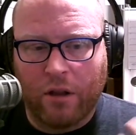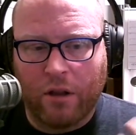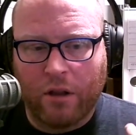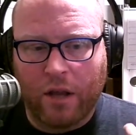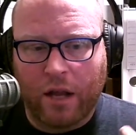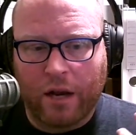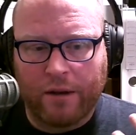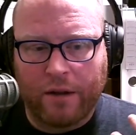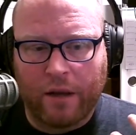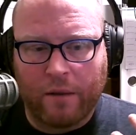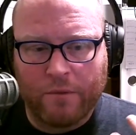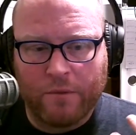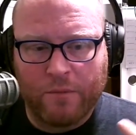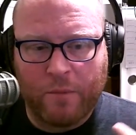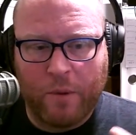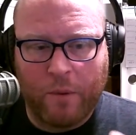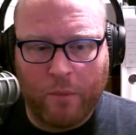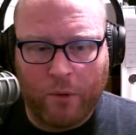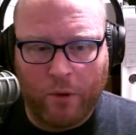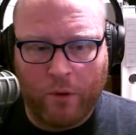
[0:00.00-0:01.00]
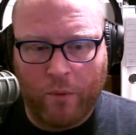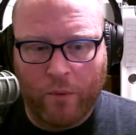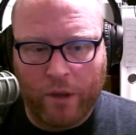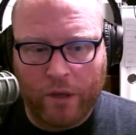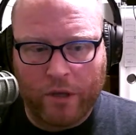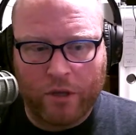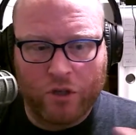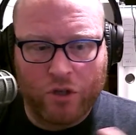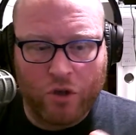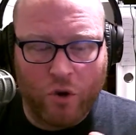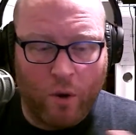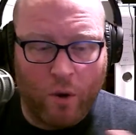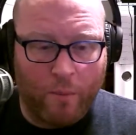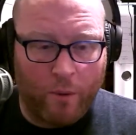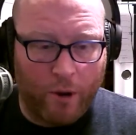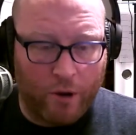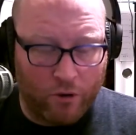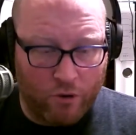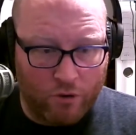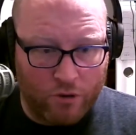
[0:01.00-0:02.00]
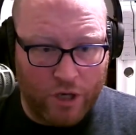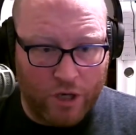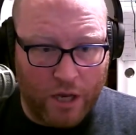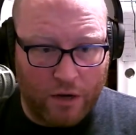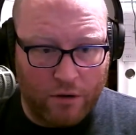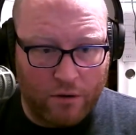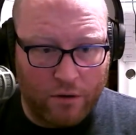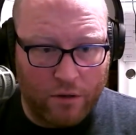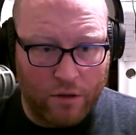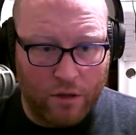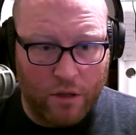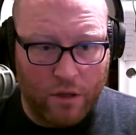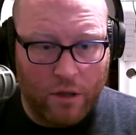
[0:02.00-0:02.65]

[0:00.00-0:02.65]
a lot of times people are willing to show up on your channel,